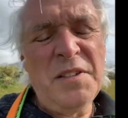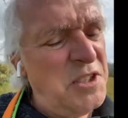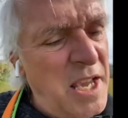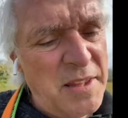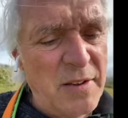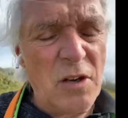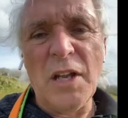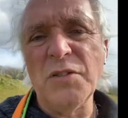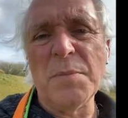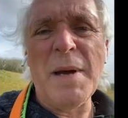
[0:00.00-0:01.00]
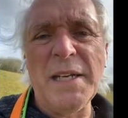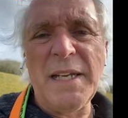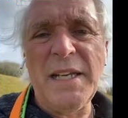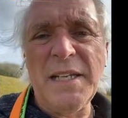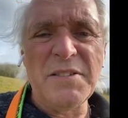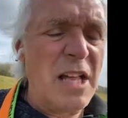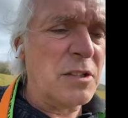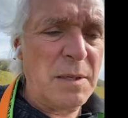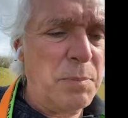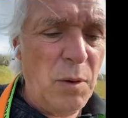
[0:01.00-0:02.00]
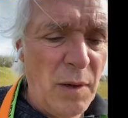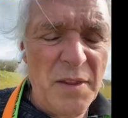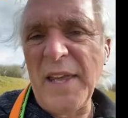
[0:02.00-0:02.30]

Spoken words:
yeah, they've got loads of money, they'll deploy it,